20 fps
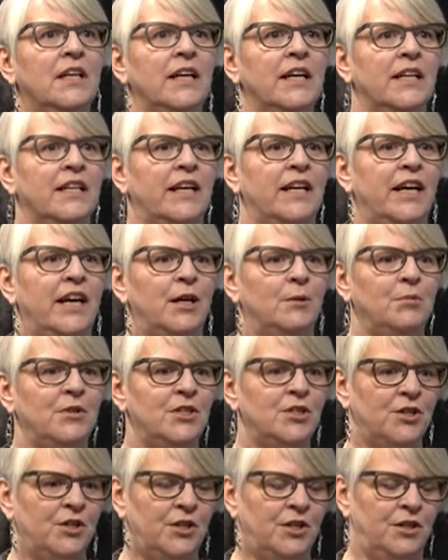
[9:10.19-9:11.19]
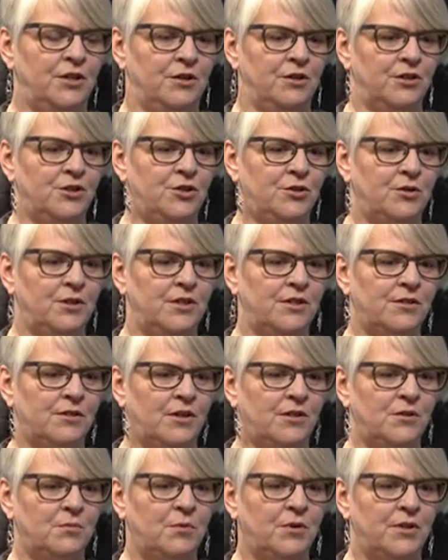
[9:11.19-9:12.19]
And I happened to hear Julie
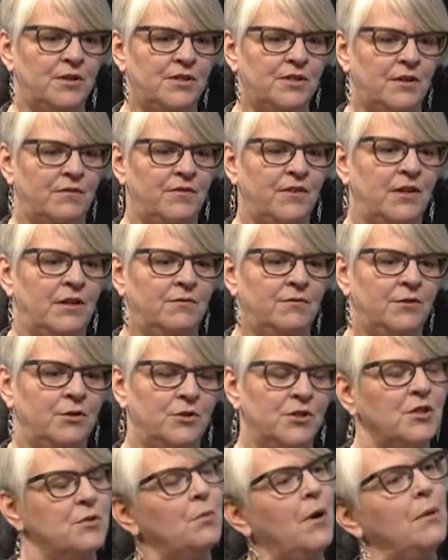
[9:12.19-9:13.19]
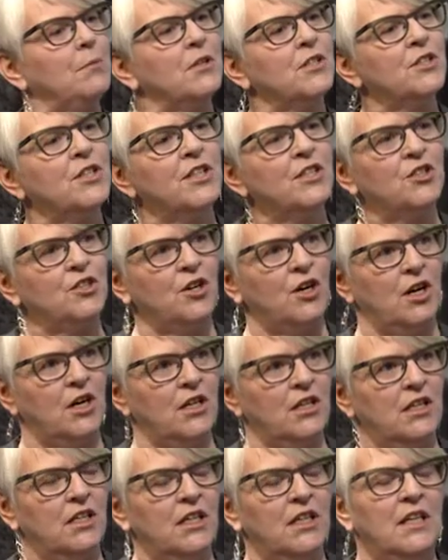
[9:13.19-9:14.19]
Salisbury's Influence Publishing talk,